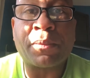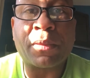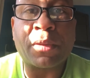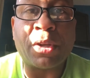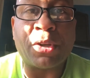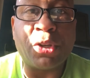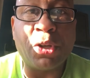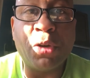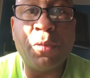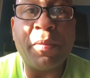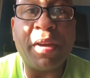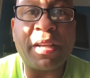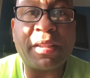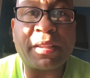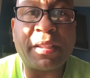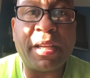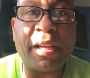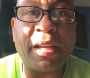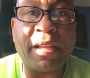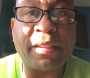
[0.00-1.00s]
you may
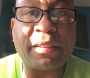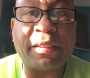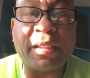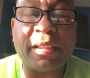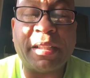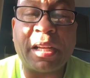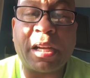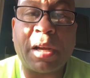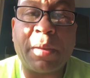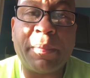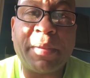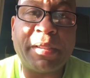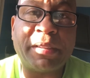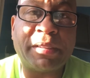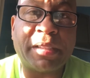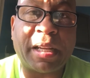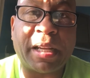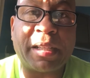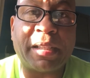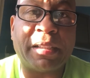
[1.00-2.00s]
think that they're going to be
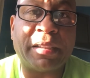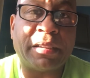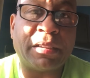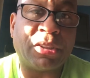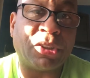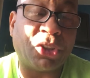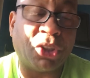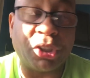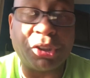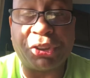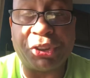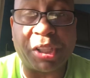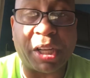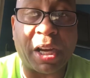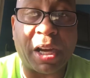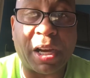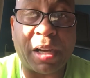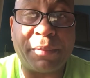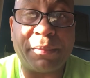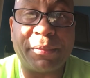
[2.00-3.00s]
saying, good
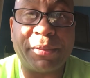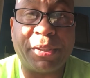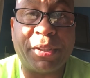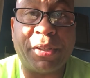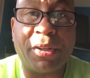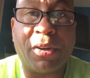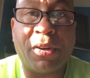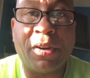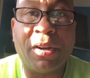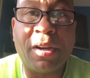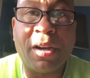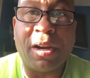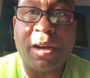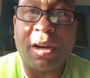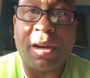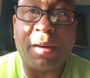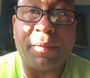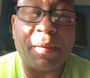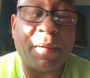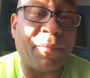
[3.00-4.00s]
job, you know,
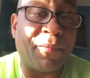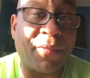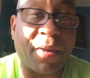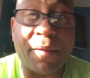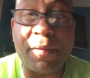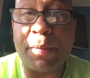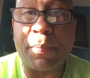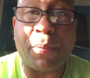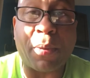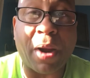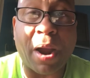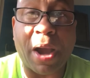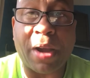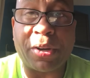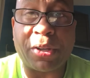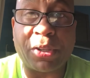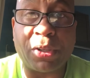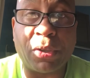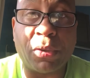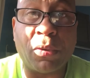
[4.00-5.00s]
um, I'm very proud
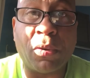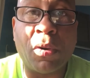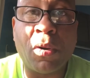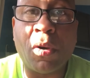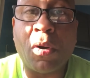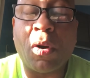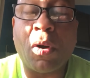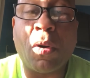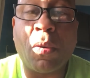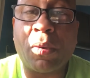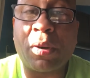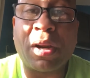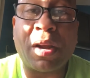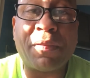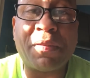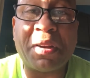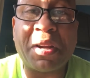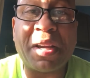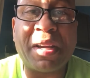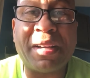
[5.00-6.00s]
of you or
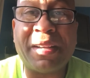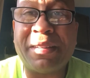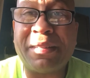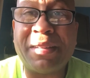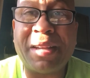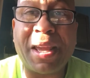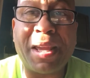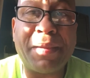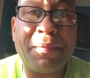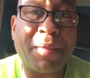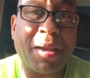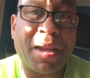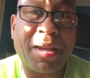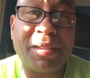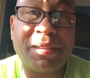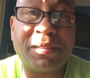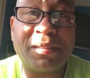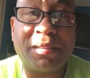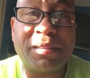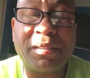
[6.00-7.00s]
whatever. And they
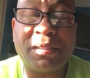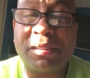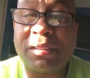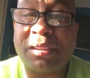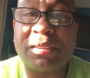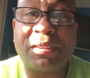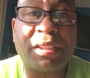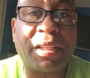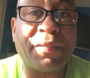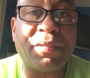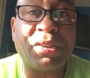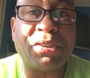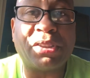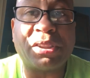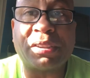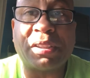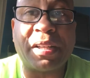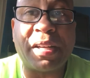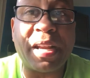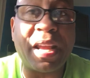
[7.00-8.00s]
may just give you
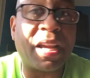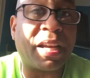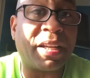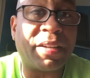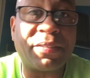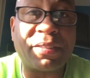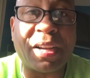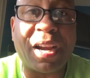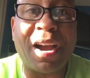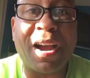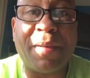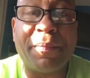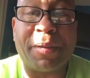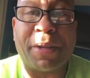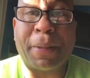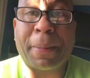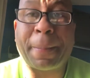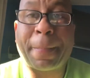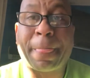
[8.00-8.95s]
just a negative comment.